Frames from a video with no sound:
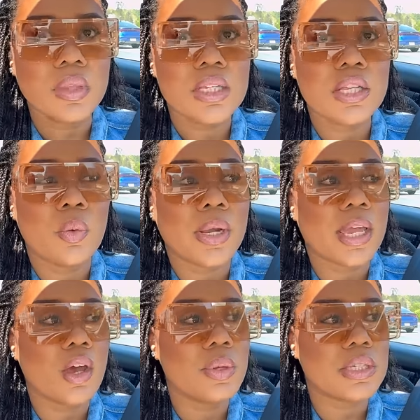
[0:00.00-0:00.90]
So, when I
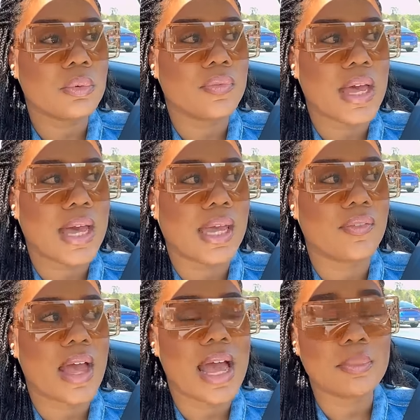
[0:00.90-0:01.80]
go into Revive,
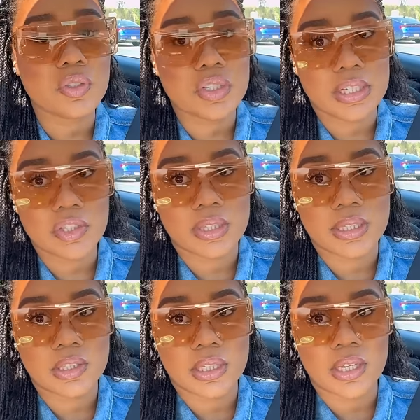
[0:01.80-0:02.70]
I'm
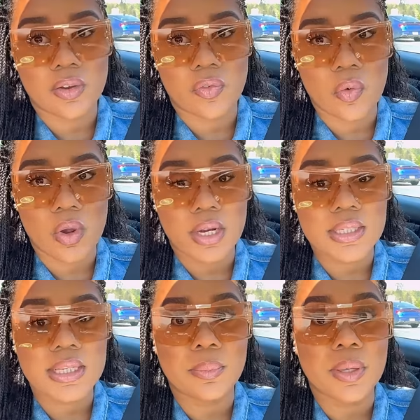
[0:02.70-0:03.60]
strategically looking for
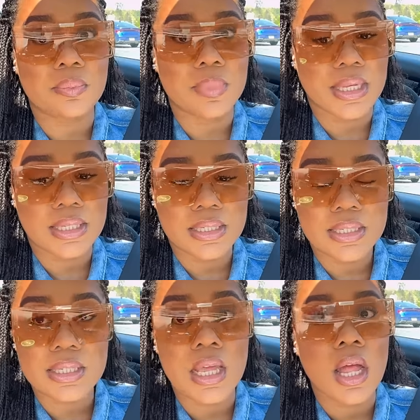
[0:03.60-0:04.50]
some
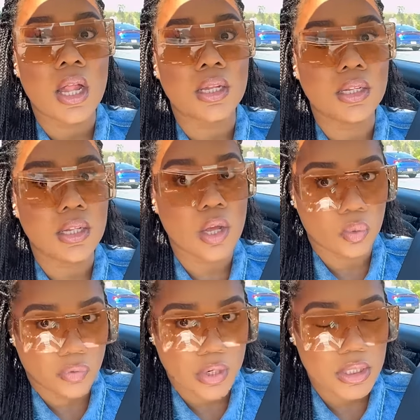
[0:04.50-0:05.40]
men's
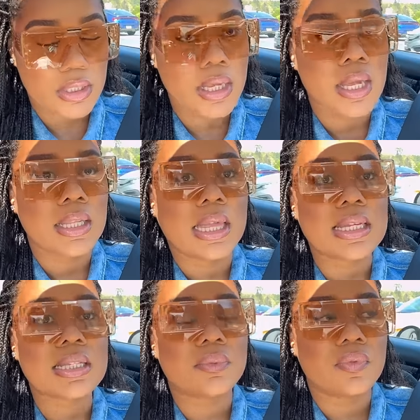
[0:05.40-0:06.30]
loafers, like
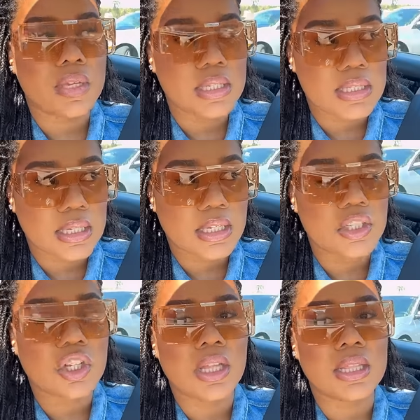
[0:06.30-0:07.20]
some
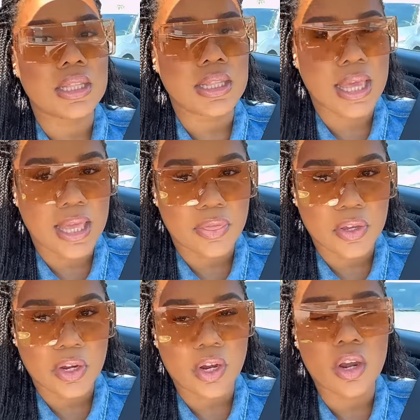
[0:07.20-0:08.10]
vintage
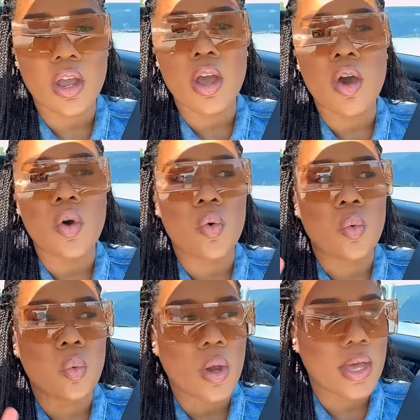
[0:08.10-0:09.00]
leather,
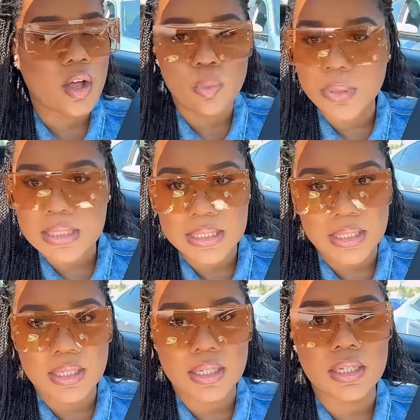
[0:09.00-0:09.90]
well
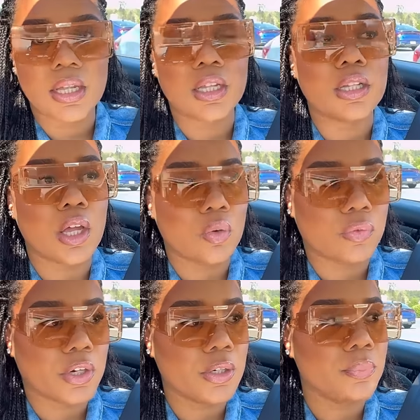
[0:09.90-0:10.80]
patinaed
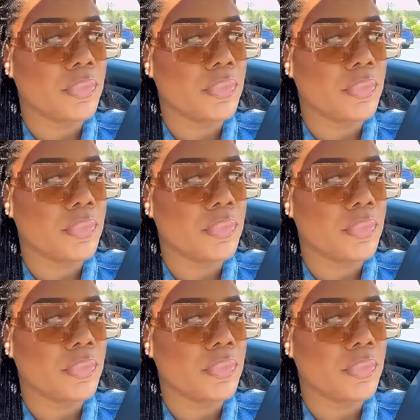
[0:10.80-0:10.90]
loafer.